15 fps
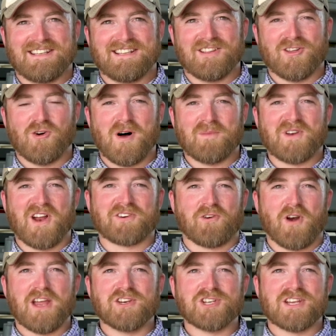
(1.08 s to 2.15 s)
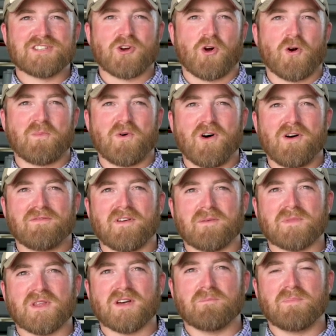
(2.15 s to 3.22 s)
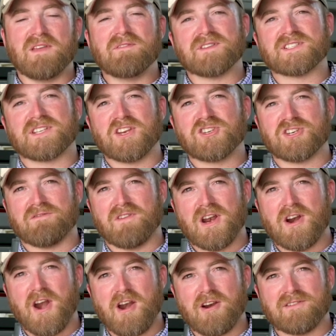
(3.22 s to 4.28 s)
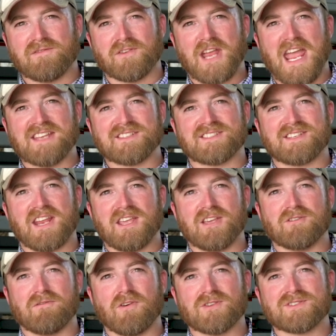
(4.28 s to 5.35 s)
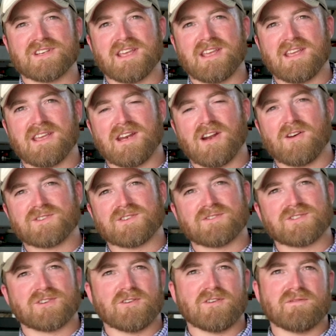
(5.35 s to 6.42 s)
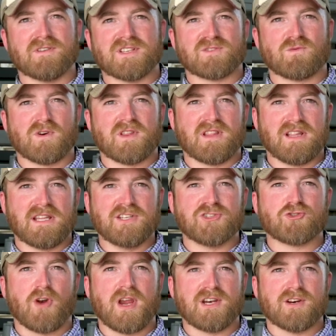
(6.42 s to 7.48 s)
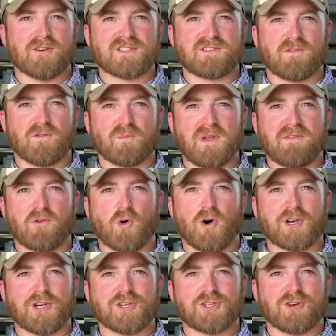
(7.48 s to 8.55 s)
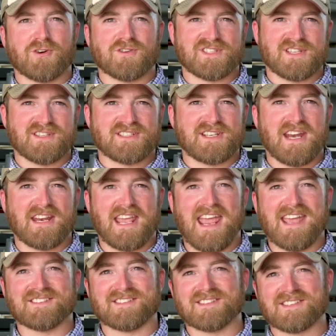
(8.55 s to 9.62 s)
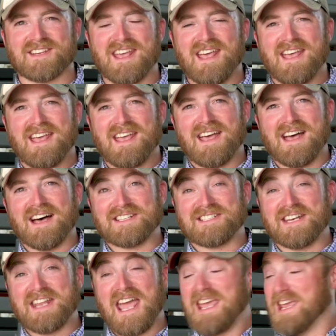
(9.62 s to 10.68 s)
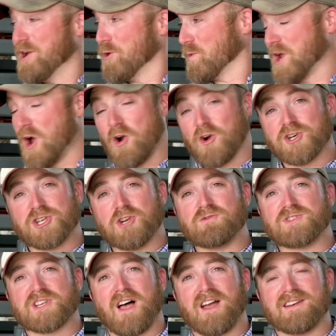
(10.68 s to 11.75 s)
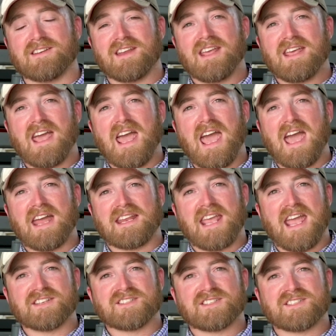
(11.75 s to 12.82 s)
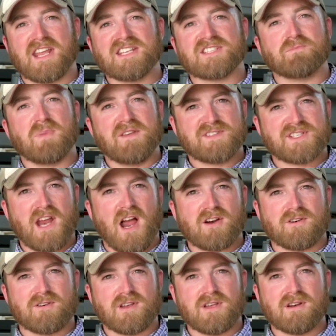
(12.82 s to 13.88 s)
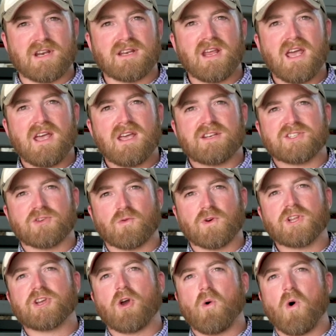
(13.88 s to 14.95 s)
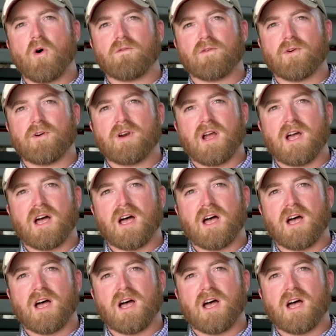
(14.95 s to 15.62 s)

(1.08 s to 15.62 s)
Hello, I'm Dr. A.J. Tarpoff. I'm the beef extension veterinarian for Kansas State University, and I also serve as one of the lead trainers for beef quality assurance in the state of Kansas. Today, here we are, chute side, at Kansas State's Beef Stocker Unit to really go over